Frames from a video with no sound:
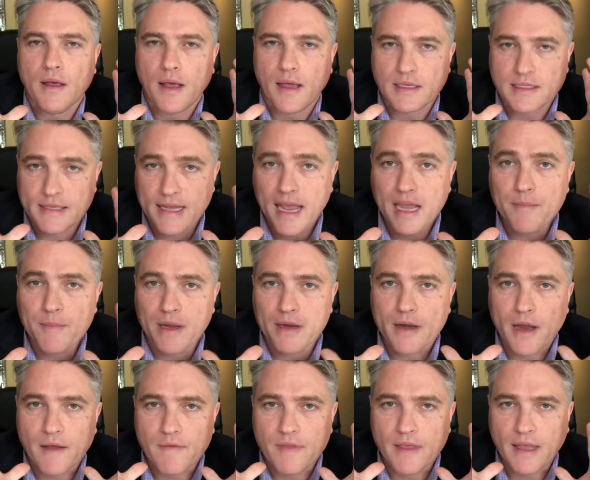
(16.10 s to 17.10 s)

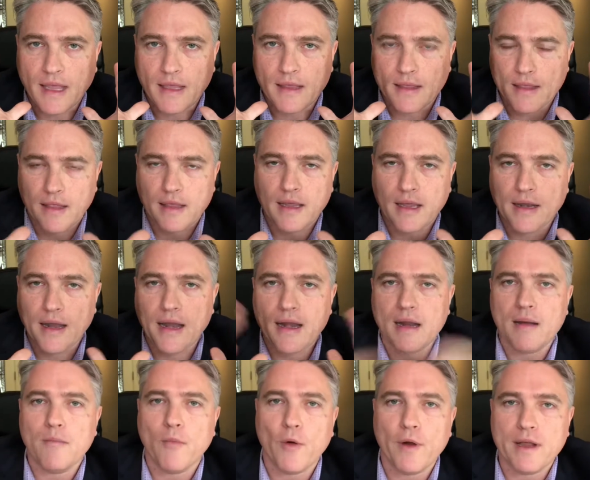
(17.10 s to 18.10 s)
segment of the
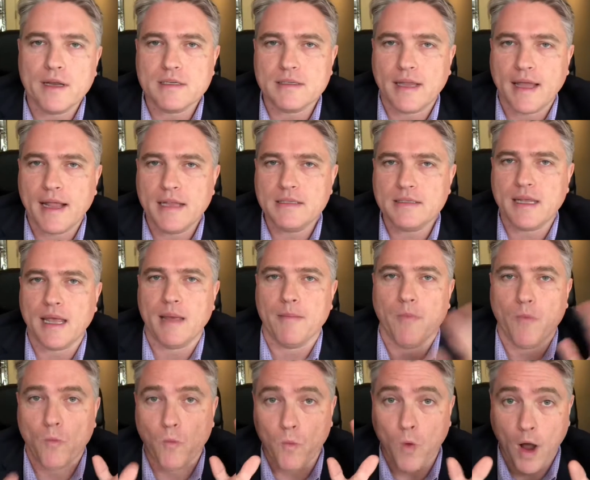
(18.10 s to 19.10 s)
Canadian mortgage
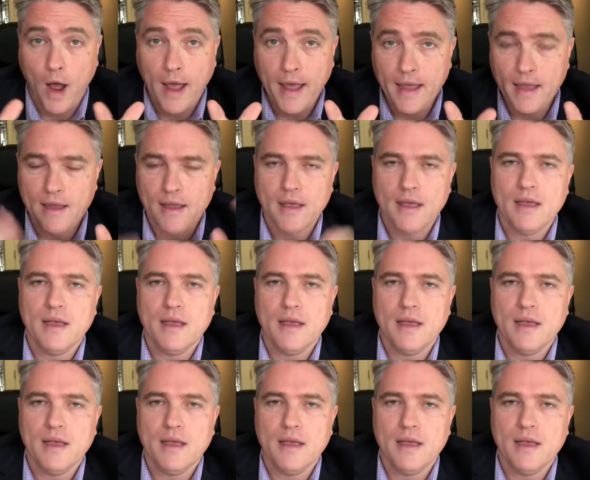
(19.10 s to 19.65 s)
landscape. Why?